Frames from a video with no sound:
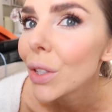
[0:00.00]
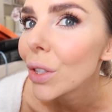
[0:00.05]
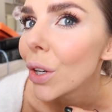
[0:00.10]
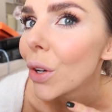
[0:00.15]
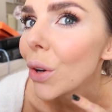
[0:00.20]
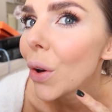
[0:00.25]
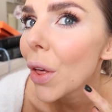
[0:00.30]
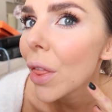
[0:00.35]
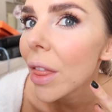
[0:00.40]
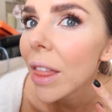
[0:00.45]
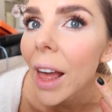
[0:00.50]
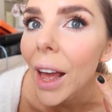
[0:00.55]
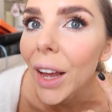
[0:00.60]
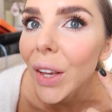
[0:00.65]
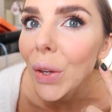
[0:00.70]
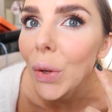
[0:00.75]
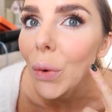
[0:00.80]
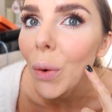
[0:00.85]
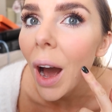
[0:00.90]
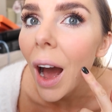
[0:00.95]
So there
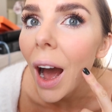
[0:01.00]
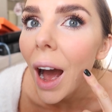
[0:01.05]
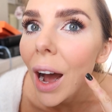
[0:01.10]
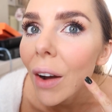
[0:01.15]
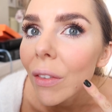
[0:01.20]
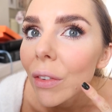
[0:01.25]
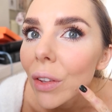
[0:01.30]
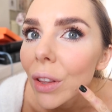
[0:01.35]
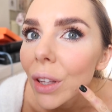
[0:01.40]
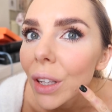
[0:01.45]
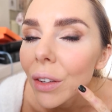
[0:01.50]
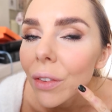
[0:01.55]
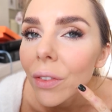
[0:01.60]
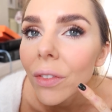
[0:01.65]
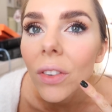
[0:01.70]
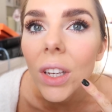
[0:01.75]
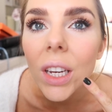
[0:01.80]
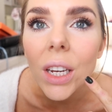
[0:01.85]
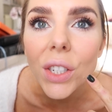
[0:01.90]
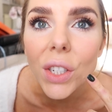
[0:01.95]
you have the
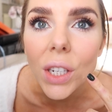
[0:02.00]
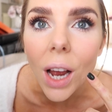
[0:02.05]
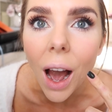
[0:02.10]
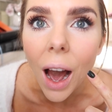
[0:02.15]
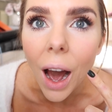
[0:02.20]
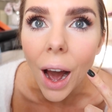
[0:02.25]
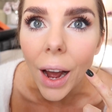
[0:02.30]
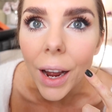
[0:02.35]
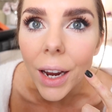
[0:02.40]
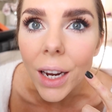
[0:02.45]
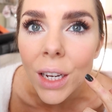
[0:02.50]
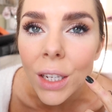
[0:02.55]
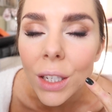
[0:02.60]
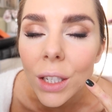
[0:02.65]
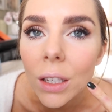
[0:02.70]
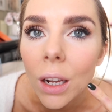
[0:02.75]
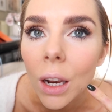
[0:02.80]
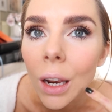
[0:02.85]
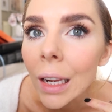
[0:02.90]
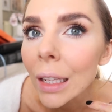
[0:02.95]
finished
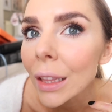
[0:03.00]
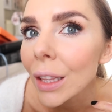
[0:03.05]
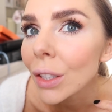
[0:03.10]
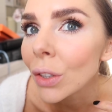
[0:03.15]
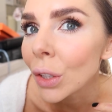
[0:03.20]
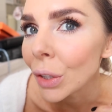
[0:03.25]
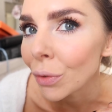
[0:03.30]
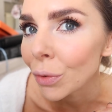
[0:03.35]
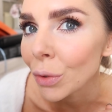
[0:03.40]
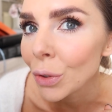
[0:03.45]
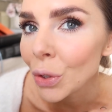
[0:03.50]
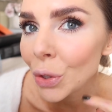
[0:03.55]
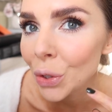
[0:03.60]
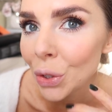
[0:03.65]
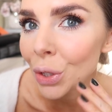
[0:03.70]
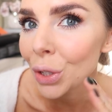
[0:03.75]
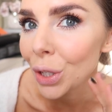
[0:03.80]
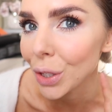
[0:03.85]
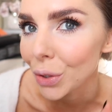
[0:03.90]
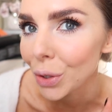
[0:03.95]
eyes, like the
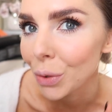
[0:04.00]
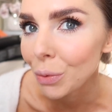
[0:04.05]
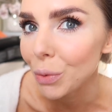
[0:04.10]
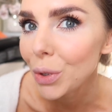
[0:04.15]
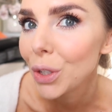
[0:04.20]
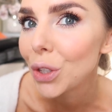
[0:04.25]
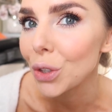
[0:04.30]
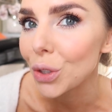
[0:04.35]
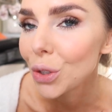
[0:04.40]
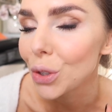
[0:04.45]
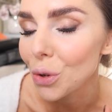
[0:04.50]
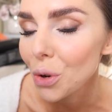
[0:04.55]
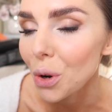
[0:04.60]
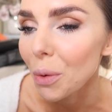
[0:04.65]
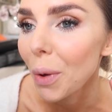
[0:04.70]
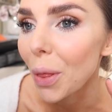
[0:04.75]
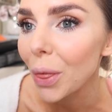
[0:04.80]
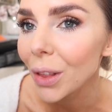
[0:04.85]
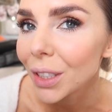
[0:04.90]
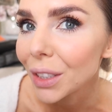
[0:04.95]
difference. Can we just
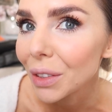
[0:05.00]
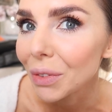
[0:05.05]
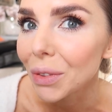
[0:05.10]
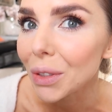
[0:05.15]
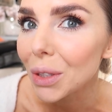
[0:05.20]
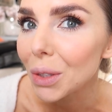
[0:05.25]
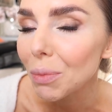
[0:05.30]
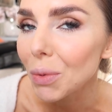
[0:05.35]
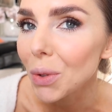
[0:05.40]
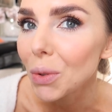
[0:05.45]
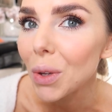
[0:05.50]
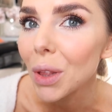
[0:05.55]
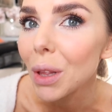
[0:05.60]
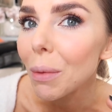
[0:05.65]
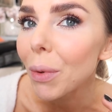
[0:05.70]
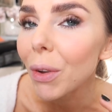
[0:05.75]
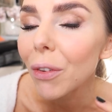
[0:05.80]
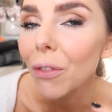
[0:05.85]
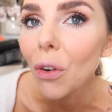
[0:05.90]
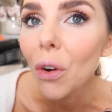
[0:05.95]
talk about the difference between
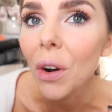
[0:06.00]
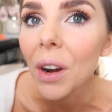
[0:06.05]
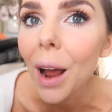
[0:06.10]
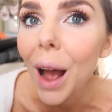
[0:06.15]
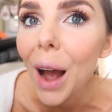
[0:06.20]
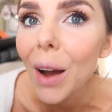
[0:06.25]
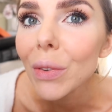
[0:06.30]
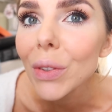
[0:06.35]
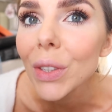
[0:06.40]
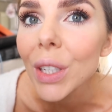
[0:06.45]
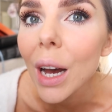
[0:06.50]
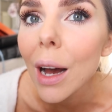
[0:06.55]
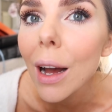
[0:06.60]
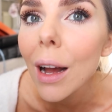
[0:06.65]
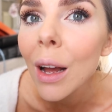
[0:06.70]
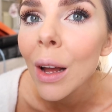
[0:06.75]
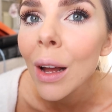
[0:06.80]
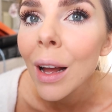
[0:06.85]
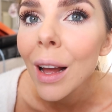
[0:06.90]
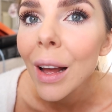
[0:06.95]
the before and
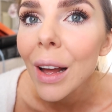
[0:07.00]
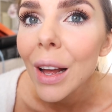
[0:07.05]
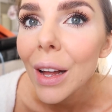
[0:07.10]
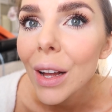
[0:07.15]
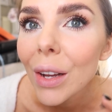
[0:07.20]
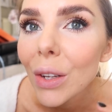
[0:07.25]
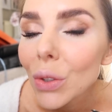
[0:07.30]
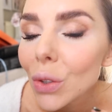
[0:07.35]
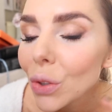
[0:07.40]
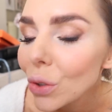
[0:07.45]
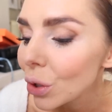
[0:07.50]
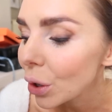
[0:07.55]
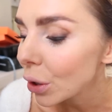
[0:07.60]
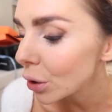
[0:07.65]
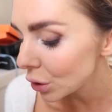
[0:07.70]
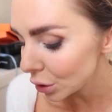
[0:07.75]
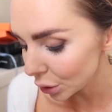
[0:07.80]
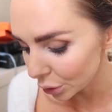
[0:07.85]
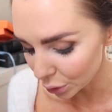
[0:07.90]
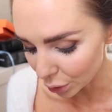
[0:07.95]
after?
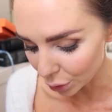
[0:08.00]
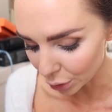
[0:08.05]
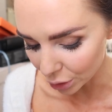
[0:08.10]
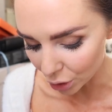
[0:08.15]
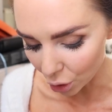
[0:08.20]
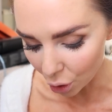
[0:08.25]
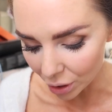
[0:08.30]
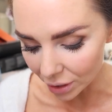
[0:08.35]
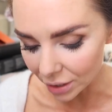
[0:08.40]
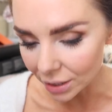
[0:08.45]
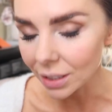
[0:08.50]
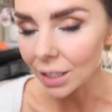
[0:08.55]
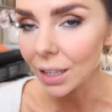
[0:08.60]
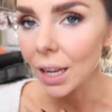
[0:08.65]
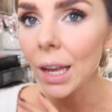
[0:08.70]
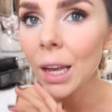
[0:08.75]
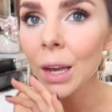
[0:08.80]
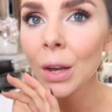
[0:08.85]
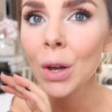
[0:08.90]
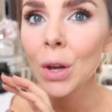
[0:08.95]
So, so good,
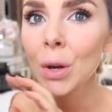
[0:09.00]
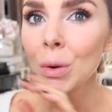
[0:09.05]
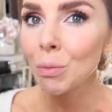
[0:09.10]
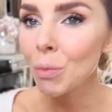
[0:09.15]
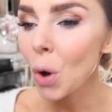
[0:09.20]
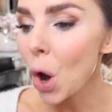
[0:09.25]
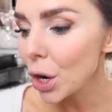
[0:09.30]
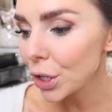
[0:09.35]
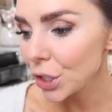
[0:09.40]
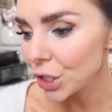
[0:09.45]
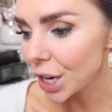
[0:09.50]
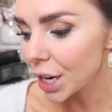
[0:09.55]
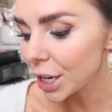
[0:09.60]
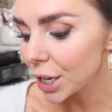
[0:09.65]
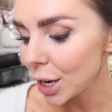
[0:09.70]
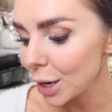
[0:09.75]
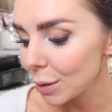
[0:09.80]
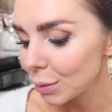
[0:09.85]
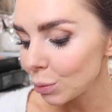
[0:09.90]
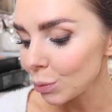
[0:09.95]
honestly. Marc
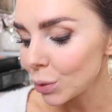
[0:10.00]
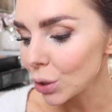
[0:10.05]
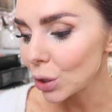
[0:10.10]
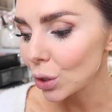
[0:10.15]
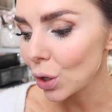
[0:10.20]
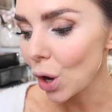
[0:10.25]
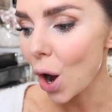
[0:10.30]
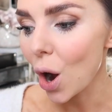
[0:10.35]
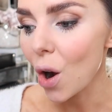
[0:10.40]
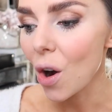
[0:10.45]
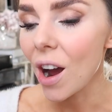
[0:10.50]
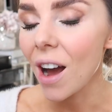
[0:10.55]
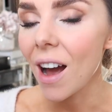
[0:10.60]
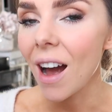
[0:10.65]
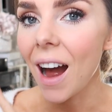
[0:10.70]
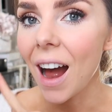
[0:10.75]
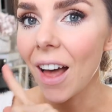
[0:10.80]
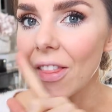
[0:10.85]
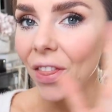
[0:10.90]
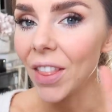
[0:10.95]
Jacobs
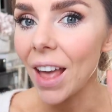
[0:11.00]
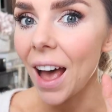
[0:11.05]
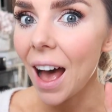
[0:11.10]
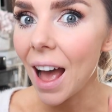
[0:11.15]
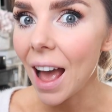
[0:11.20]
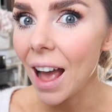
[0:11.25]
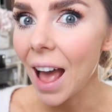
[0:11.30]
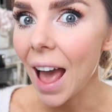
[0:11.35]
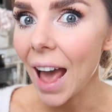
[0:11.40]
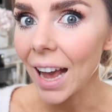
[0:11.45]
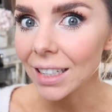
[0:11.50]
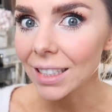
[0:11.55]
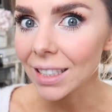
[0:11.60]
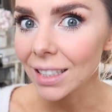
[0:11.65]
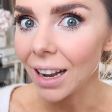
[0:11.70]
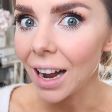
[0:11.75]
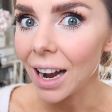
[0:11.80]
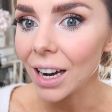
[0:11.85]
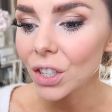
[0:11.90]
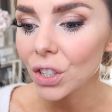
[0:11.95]
mascara and the
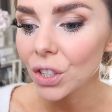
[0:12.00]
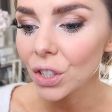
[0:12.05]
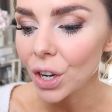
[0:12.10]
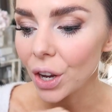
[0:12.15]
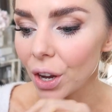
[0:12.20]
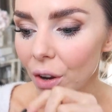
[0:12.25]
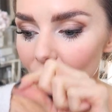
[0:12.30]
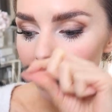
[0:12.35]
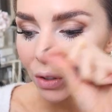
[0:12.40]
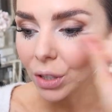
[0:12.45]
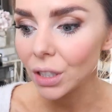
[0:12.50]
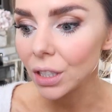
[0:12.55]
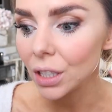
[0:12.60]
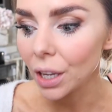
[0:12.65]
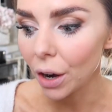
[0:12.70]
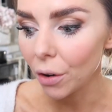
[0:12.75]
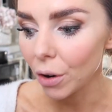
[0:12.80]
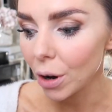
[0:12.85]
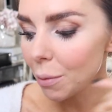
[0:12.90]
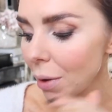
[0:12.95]
X-Lash
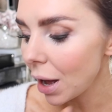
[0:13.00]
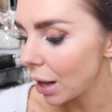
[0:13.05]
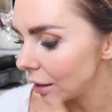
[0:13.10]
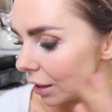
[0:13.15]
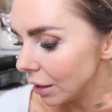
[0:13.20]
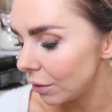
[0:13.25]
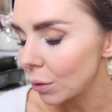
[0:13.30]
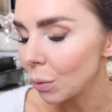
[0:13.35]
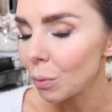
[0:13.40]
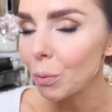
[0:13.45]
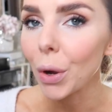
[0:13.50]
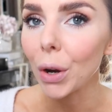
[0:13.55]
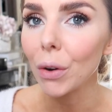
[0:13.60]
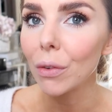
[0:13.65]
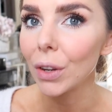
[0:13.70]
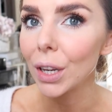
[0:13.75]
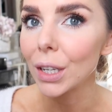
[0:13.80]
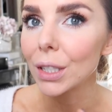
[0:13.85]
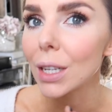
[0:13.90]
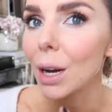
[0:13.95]
serum. I'll leave them
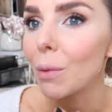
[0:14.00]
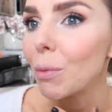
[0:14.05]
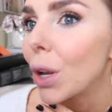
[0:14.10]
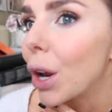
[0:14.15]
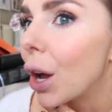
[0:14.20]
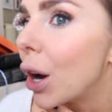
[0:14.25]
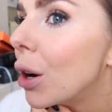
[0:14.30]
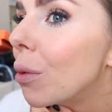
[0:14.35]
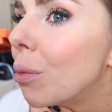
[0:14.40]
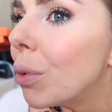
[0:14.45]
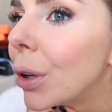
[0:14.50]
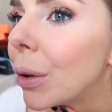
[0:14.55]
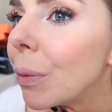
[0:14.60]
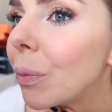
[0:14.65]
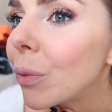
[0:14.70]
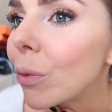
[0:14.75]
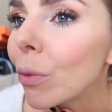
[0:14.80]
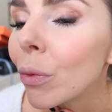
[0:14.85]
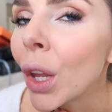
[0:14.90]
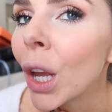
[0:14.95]
both linked down below, but